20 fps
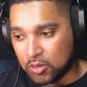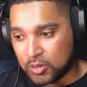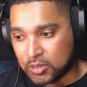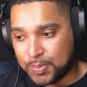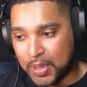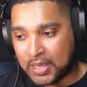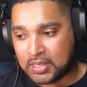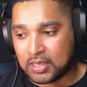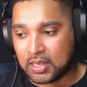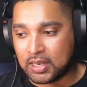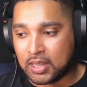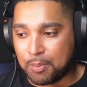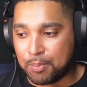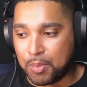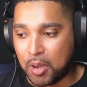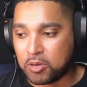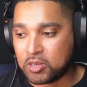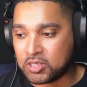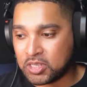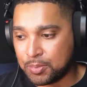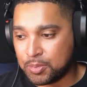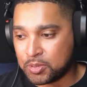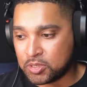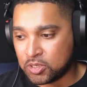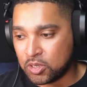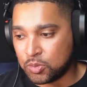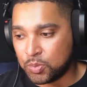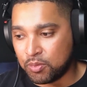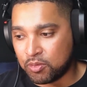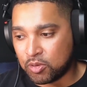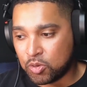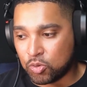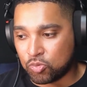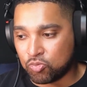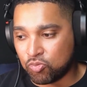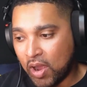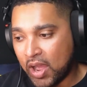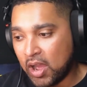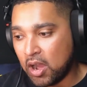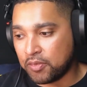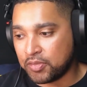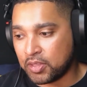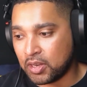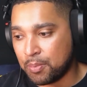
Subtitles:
It's basically a bonus episode we record right after